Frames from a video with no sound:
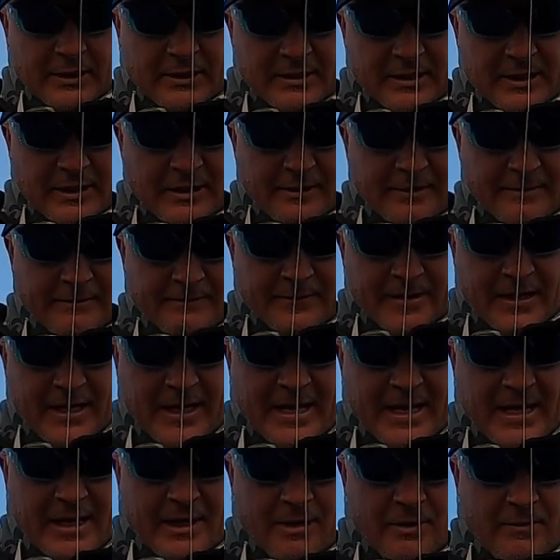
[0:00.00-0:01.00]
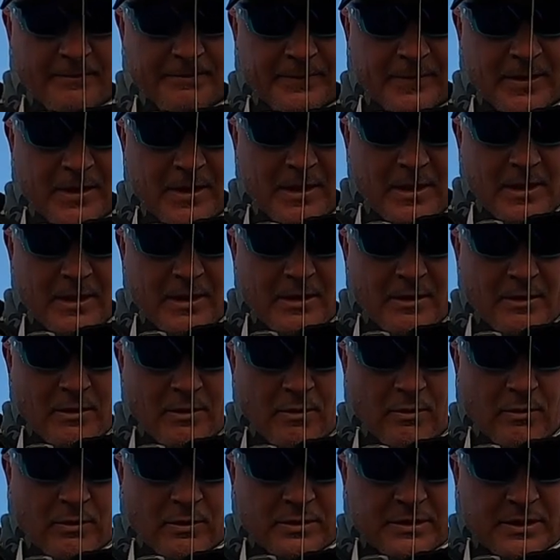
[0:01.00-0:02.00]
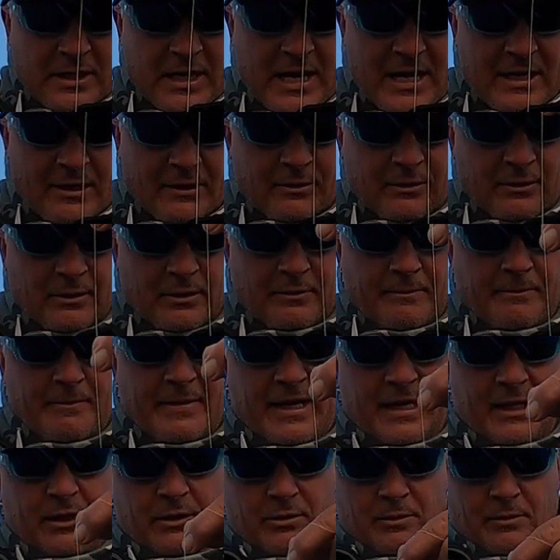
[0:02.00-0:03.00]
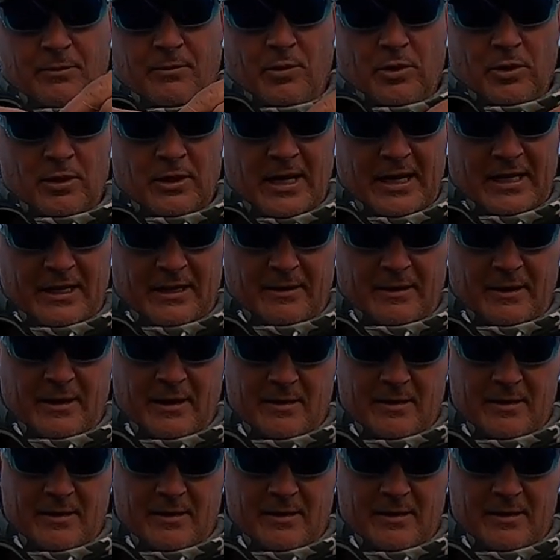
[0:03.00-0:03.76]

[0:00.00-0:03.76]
want it to hang horizontal, make it look more like